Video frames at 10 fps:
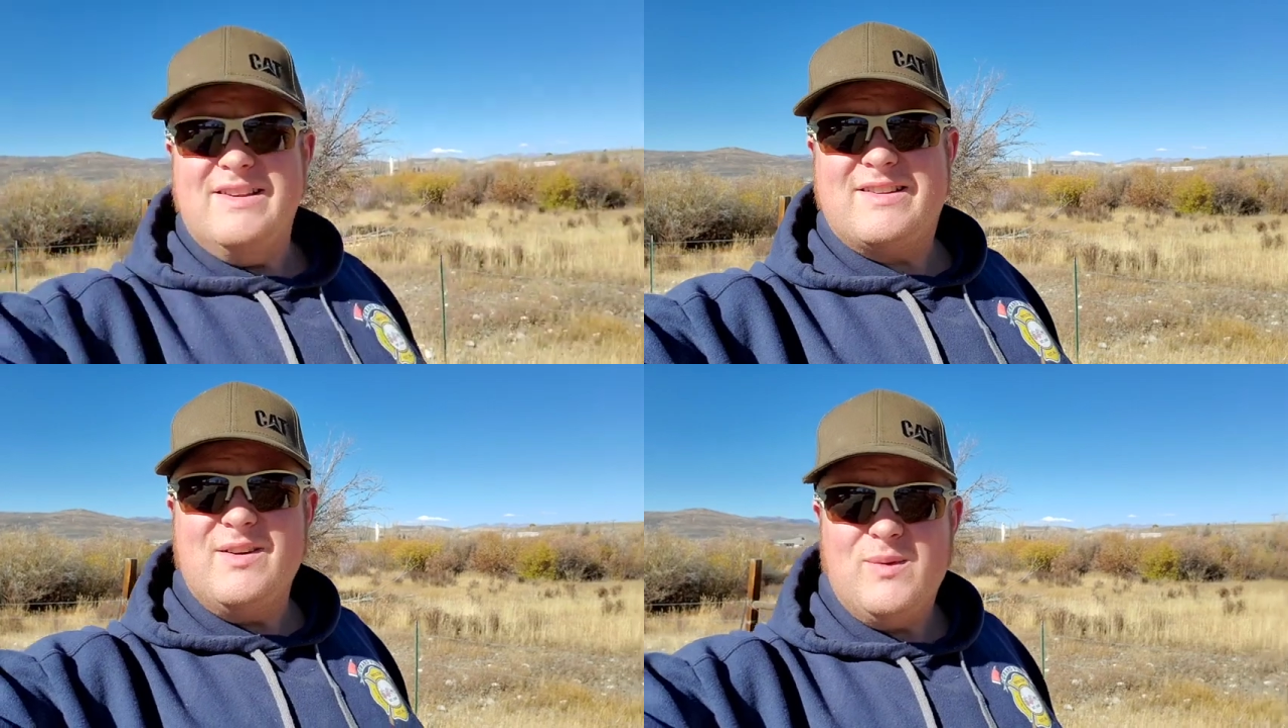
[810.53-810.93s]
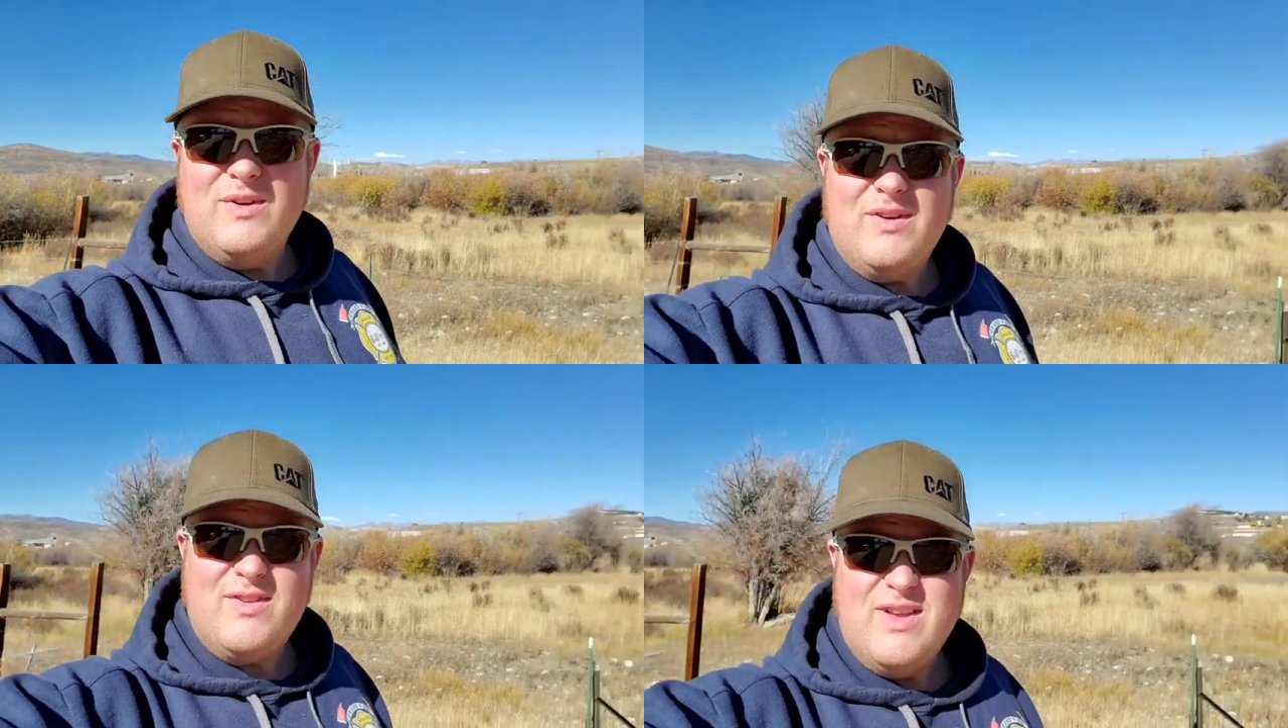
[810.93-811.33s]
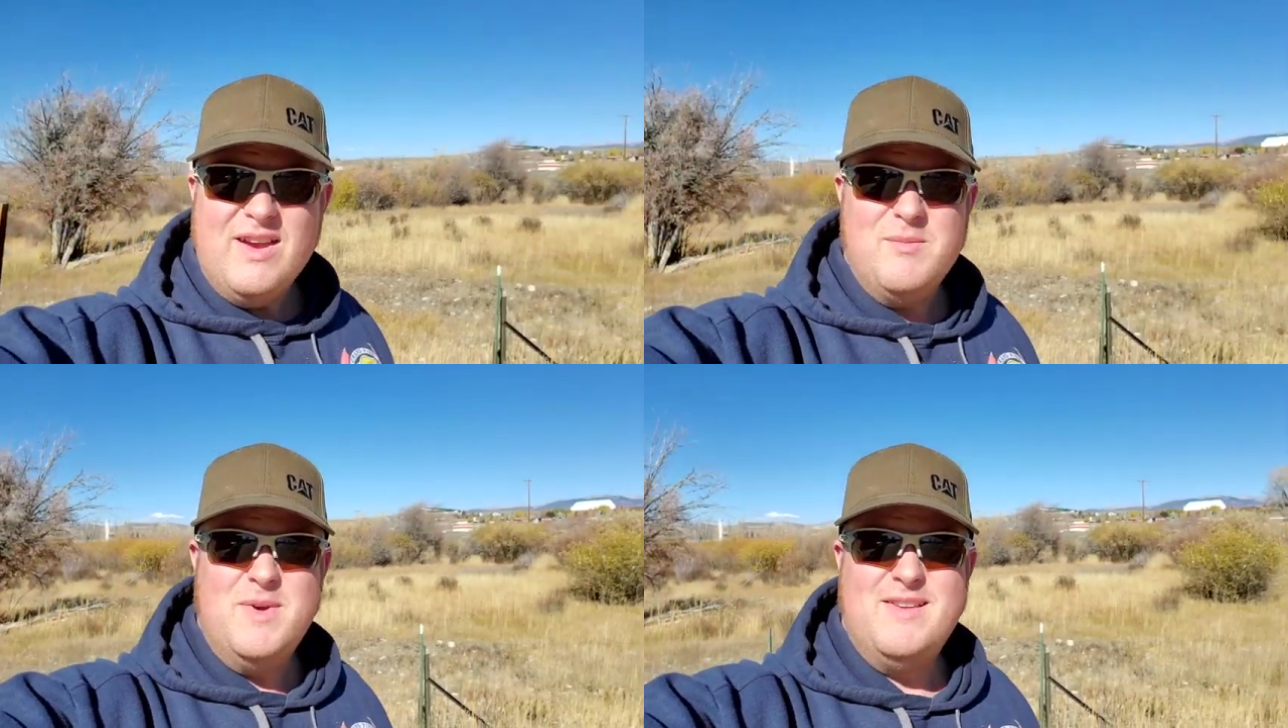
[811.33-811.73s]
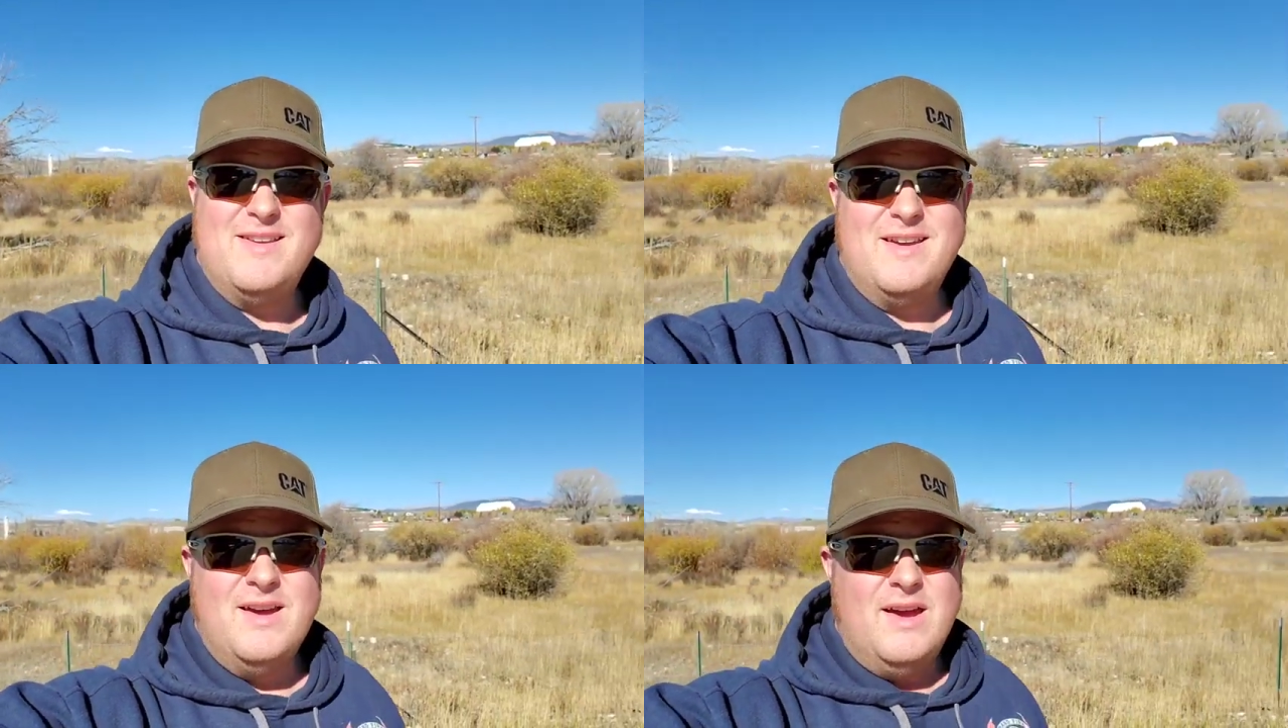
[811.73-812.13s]
get really stinking
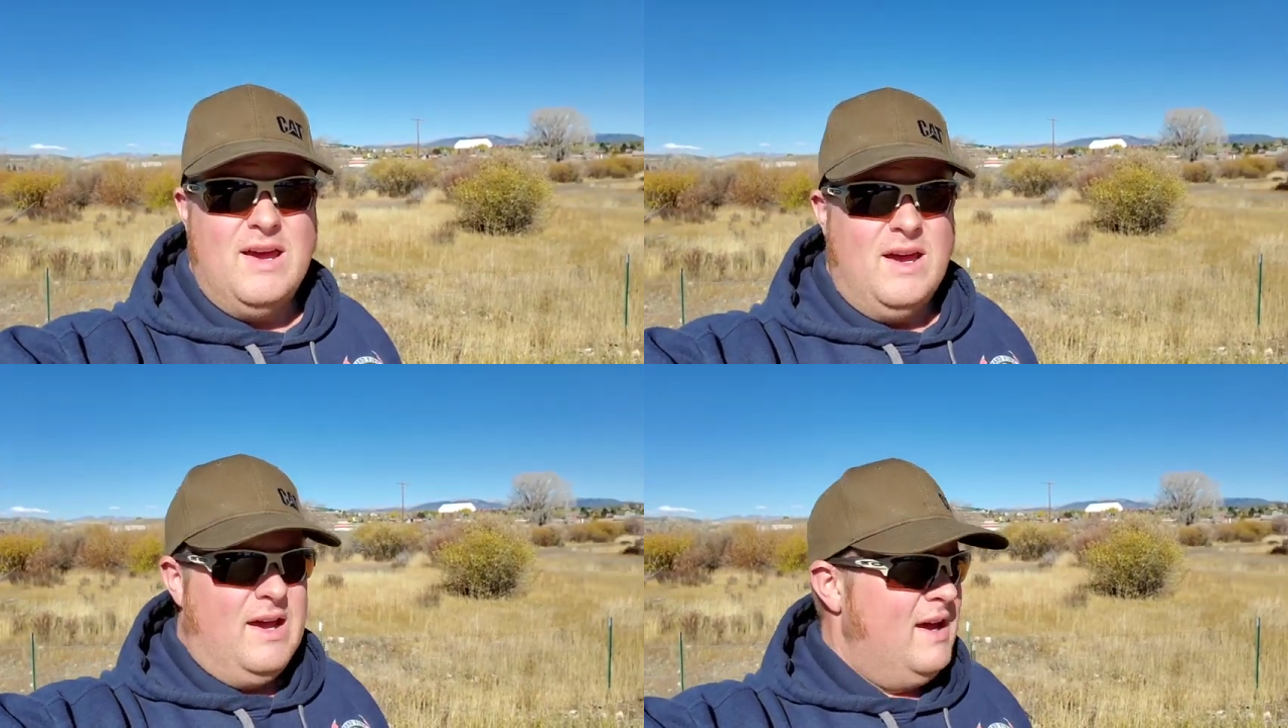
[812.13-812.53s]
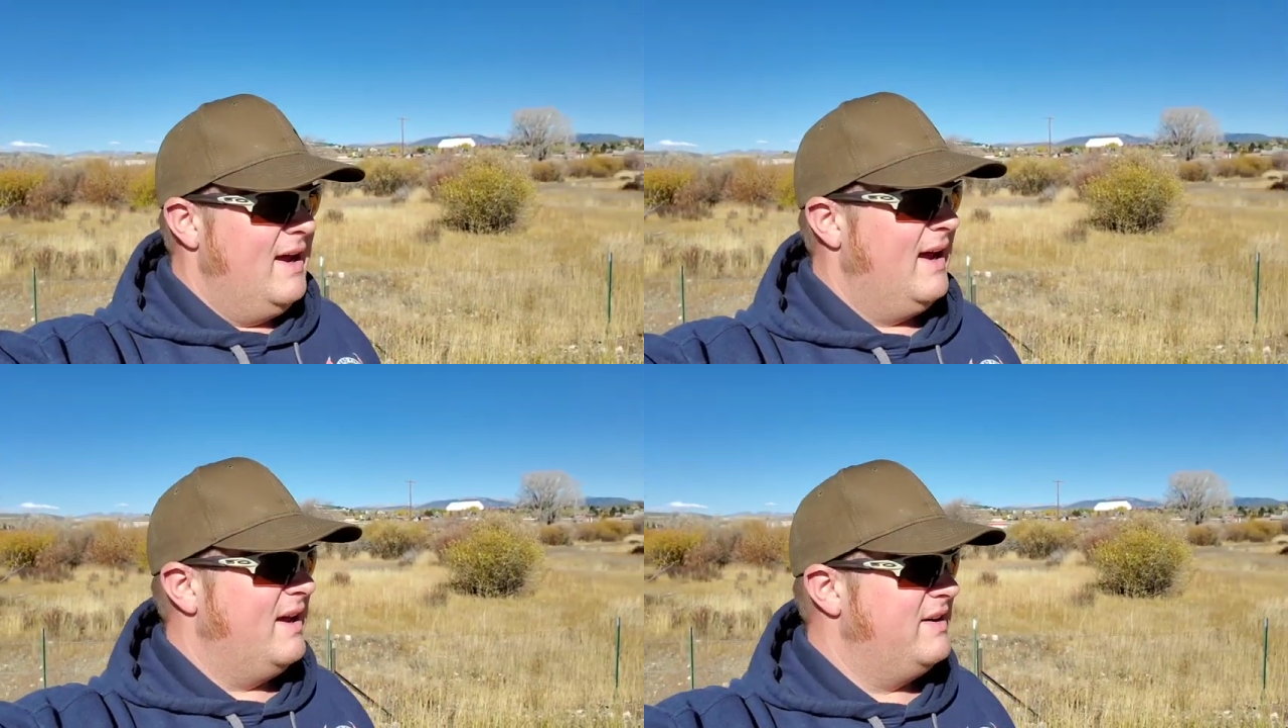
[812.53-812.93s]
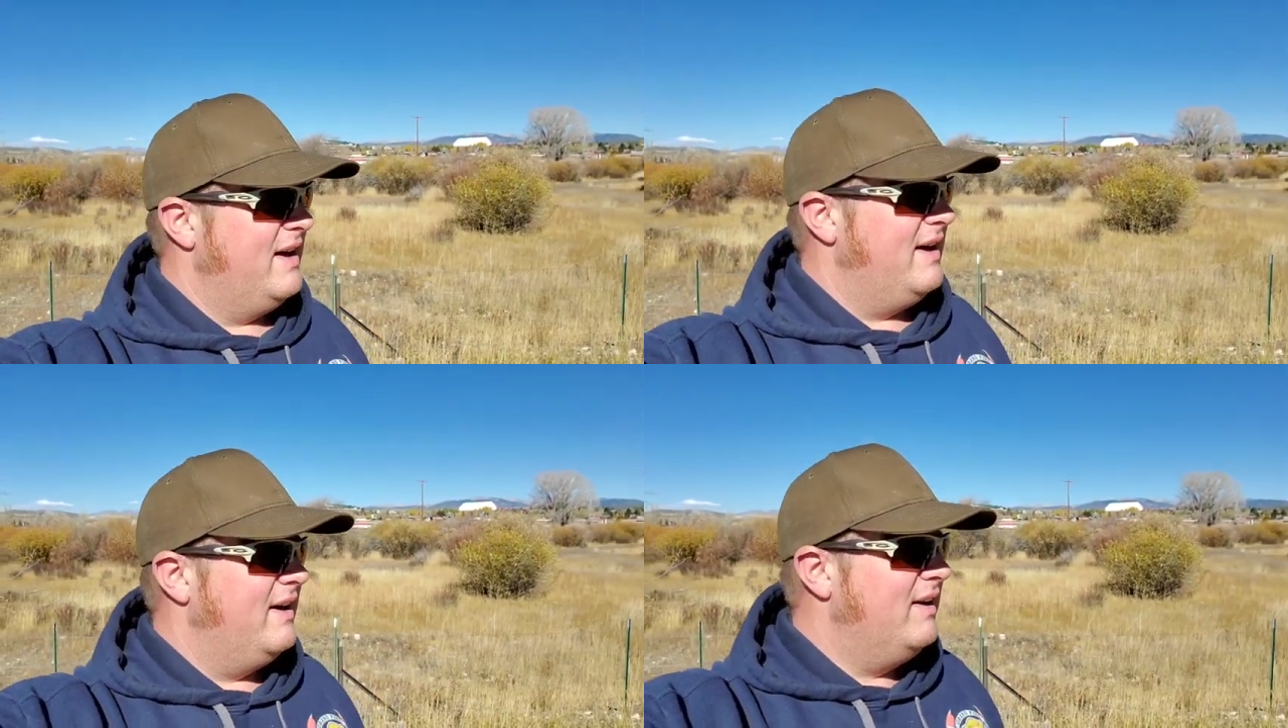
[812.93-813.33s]
busy, and I